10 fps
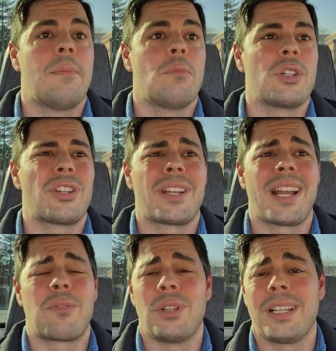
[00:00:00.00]
which are
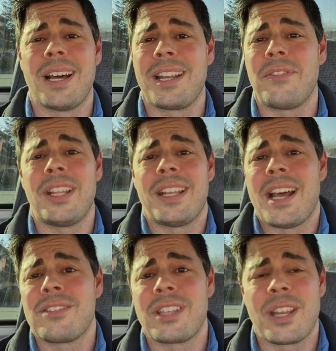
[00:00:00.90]
kind of really not even
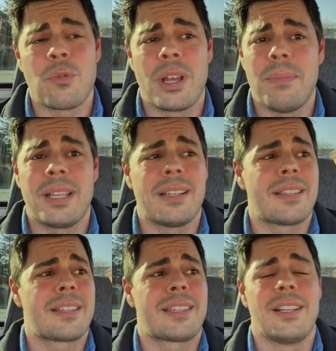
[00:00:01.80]
in-house anyway, because
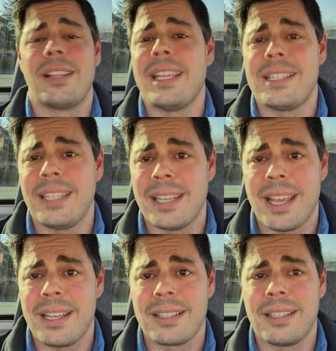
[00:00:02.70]
it's still
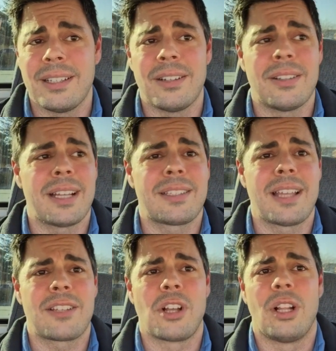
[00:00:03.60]
ETA.
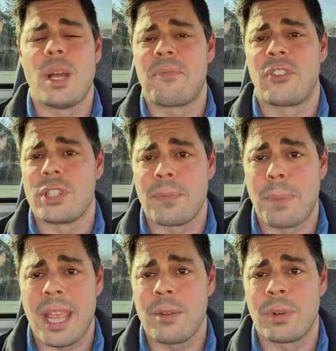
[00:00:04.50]
That's all up for
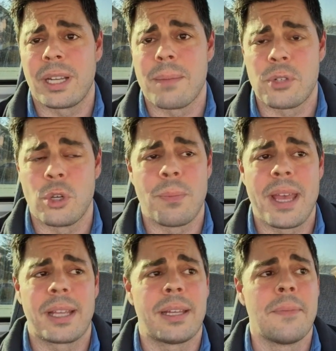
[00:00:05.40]
debate when it comes to
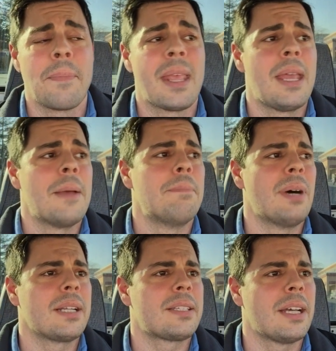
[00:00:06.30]
Omega.
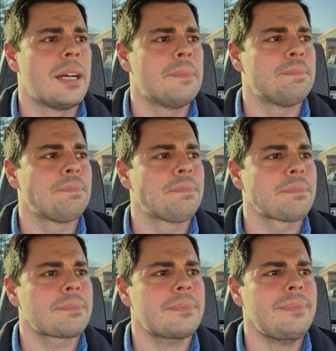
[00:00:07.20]
But,
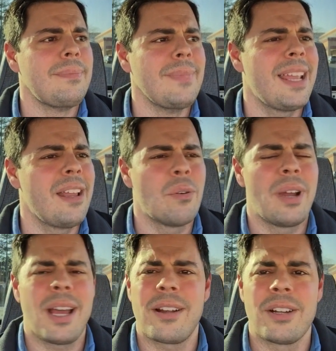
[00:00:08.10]

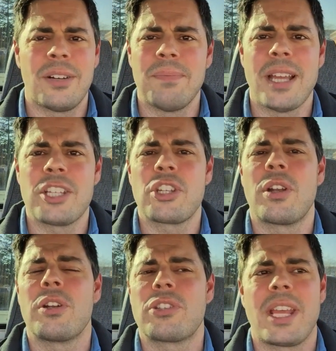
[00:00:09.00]
anyway, I don't know. I just don't
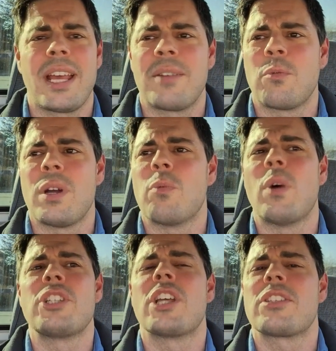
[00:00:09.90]
understand
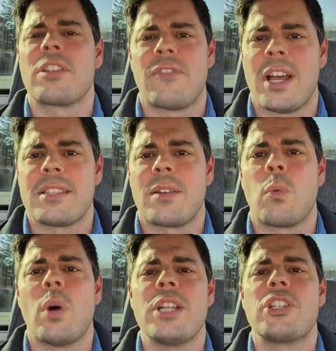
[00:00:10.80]
what justifies it.
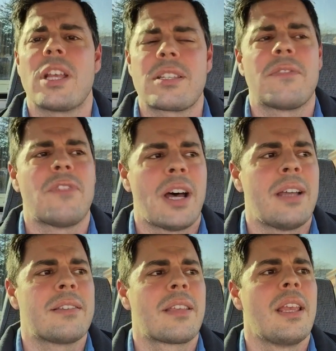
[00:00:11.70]
What
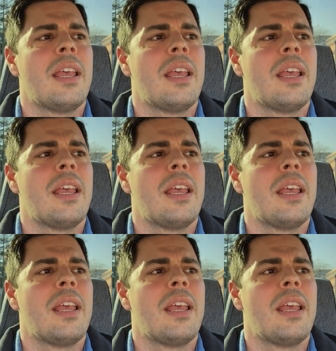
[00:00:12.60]
justifies